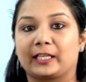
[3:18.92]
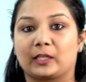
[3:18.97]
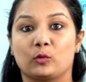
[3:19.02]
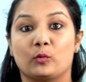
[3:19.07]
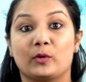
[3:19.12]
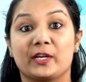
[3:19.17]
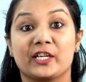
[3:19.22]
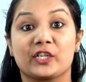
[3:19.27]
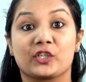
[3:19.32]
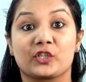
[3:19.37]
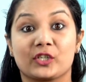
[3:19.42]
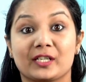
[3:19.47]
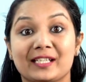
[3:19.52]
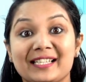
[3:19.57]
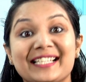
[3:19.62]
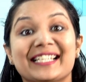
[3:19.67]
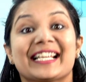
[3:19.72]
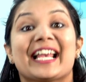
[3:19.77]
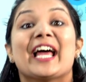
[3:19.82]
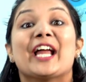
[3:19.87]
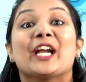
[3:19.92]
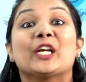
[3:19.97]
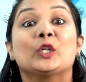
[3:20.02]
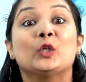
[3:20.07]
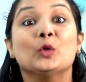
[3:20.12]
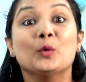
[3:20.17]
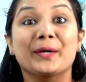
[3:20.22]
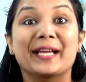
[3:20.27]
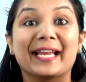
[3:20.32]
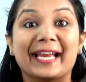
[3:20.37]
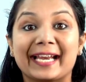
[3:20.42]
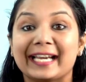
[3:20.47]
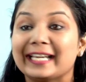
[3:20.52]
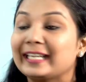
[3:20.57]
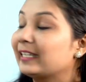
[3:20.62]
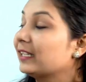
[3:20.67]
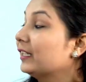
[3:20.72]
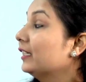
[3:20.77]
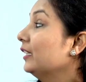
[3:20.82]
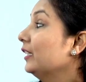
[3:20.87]
equations to
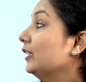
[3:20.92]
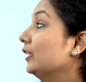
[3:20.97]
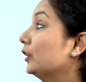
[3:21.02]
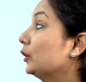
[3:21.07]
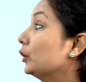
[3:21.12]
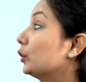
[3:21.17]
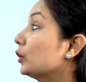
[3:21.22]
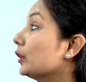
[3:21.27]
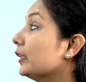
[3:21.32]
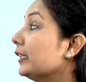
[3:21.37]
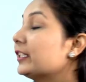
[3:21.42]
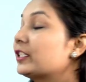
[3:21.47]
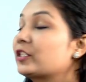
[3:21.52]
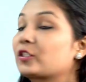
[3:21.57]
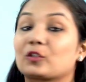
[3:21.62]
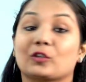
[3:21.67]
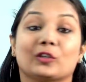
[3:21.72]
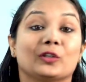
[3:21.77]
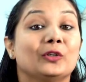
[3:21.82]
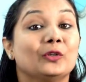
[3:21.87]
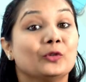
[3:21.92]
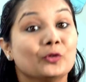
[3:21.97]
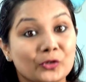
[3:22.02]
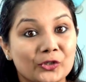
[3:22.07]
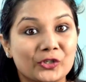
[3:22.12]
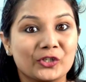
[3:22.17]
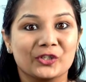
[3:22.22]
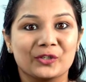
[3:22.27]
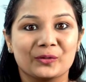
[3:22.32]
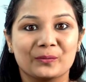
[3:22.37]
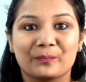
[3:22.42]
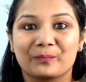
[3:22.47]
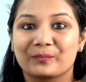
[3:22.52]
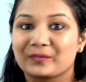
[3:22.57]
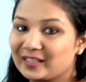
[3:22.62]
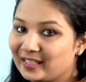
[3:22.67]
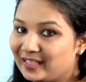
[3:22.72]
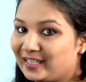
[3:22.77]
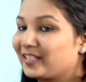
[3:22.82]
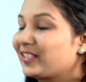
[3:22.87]
get its solution.
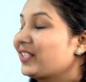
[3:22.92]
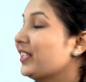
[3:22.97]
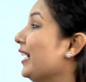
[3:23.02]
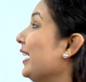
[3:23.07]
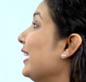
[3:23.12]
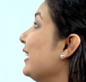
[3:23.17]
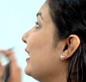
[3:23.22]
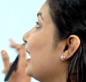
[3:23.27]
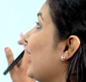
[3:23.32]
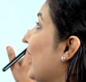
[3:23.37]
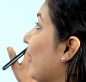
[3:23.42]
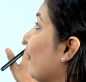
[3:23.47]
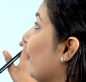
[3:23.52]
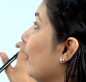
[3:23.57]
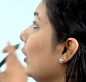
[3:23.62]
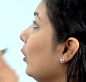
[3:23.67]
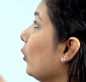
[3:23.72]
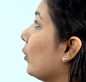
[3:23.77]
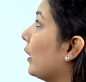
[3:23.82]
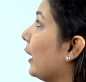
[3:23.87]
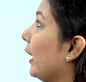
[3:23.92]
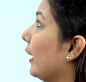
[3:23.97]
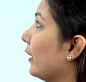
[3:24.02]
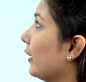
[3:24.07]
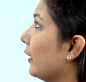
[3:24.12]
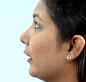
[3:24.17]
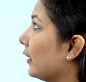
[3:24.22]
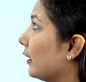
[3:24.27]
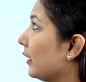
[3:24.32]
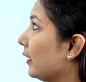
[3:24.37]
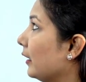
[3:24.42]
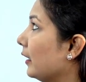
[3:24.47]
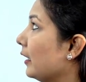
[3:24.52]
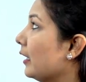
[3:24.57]
So let's have a look at it.